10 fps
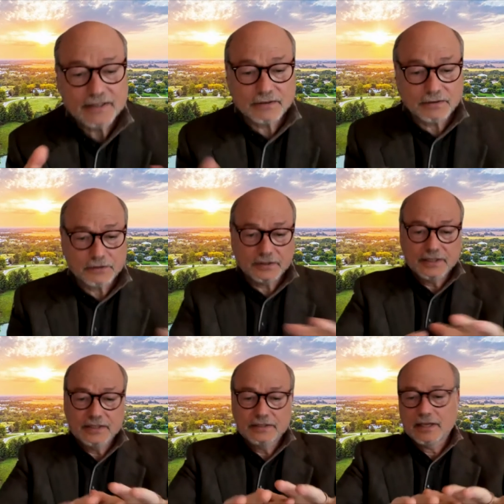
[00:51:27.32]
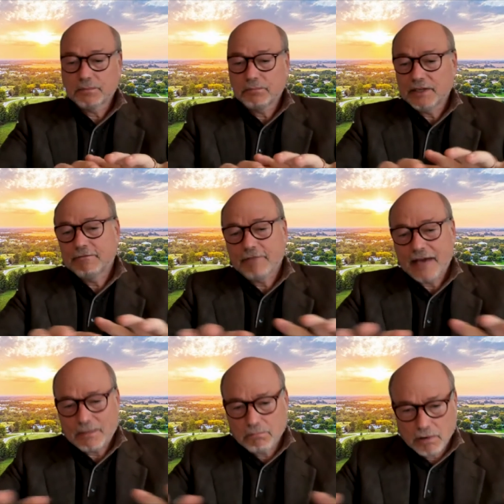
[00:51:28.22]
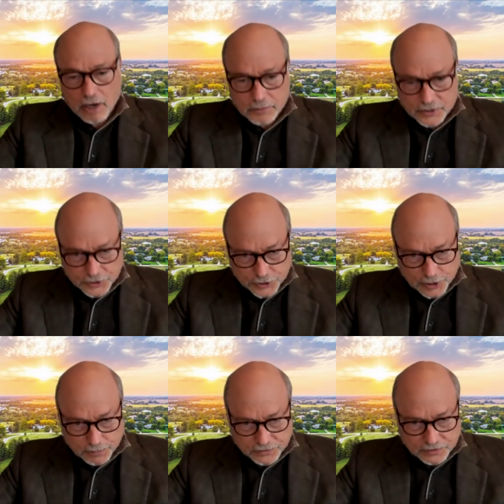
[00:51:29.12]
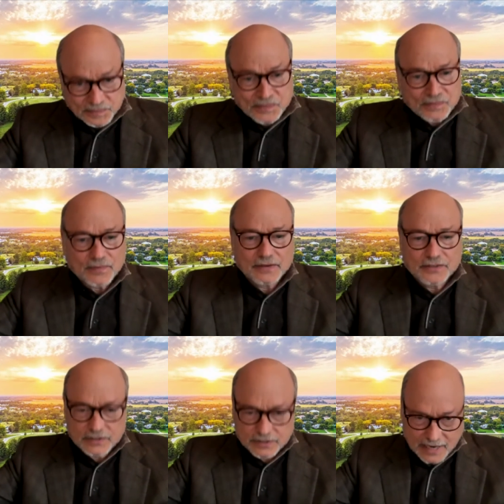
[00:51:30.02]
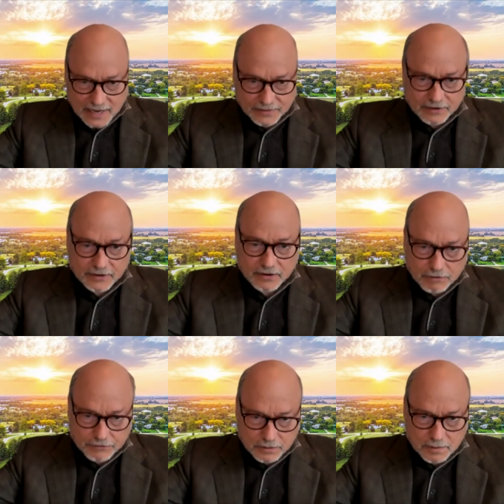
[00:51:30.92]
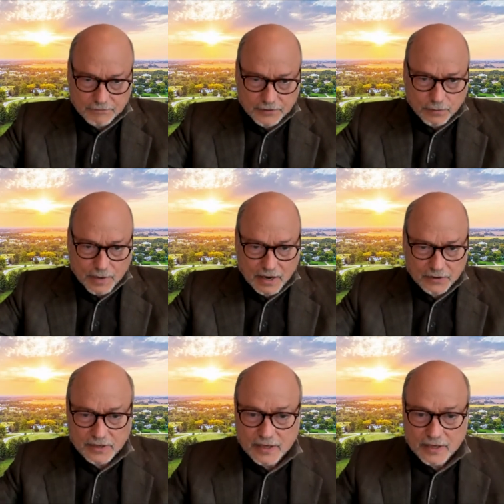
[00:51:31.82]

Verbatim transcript: Earth in these like big fat blobby ships that just sat there and hovered above the ground?